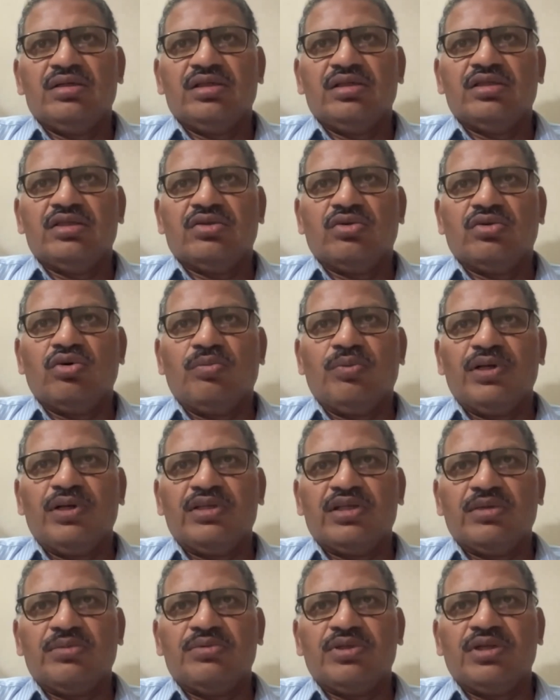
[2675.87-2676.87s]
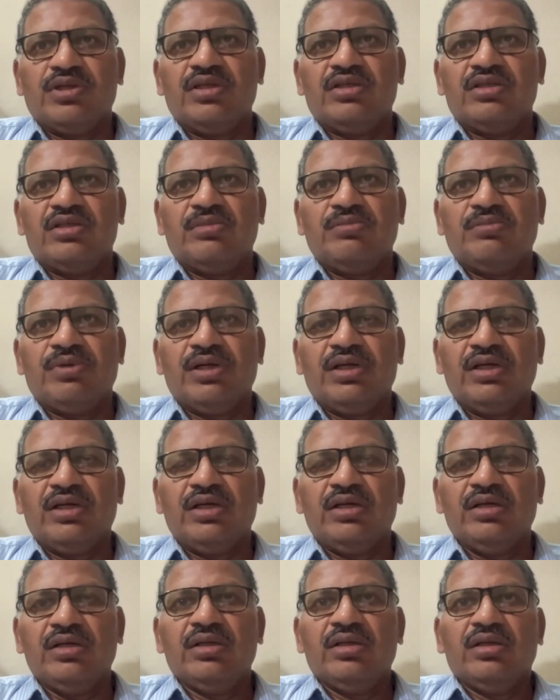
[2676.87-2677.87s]
just co-prescription.
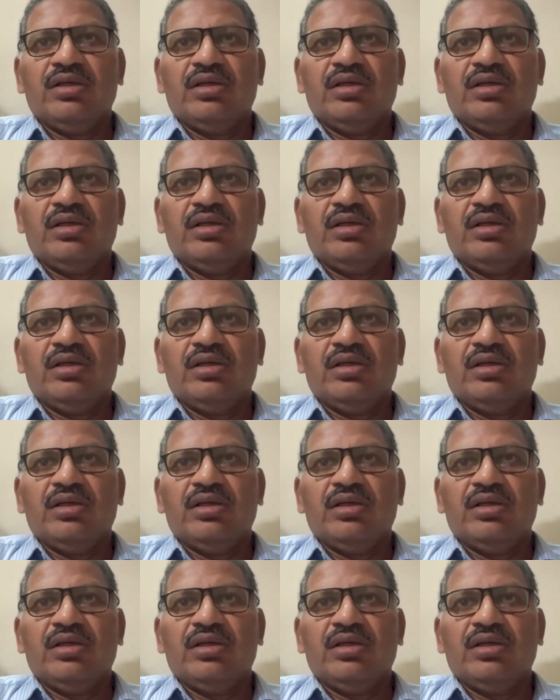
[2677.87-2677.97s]
Simply,